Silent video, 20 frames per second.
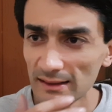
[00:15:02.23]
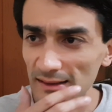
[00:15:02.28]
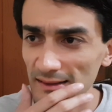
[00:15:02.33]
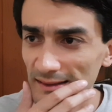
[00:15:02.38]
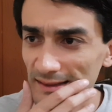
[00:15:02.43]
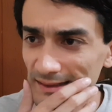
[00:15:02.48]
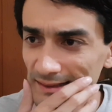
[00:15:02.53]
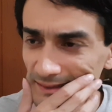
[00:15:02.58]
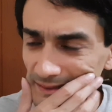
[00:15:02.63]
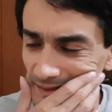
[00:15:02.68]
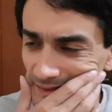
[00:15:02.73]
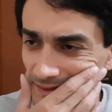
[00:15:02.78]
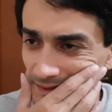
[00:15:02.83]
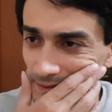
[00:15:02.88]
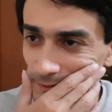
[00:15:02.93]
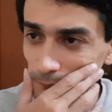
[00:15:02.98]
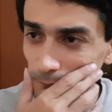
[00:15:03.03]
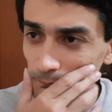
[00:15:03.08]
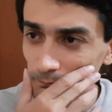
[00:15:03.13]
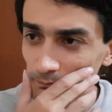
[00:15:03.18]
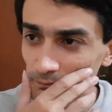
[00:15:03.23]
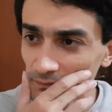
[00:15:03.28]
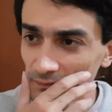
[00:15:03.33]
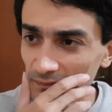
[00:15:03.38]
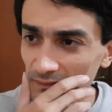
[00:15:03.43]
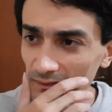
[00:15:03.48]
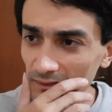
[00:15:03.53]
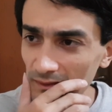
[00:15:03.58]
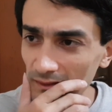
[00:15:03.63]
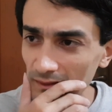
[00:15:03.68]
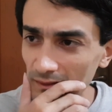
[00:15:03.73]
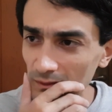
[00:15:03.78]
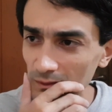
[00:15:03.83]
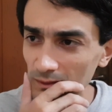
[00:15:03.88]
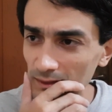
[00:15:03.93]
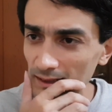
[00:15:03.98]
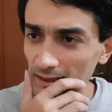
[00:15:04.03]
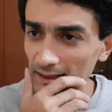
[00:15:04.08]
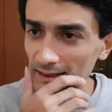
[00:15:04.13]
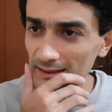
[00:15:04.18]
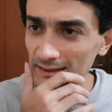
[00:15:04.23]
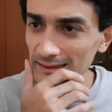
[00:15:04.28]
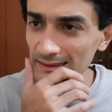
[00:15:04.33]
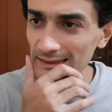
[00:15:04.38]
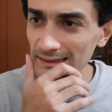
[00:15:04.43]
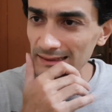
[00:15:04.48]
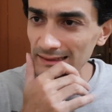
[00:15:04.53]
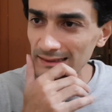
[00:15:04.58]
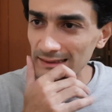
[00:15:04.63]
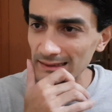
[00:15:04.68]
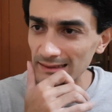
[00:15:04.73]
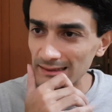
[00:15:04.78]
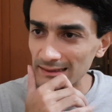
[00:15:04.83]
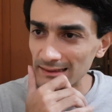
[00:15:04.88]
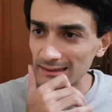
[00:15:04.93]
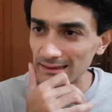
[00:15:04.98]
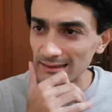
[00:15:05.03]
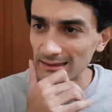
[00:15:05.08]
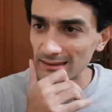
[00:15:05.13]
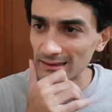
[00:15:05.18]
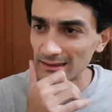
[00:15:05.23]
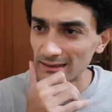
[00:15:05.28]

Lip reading: it only exists since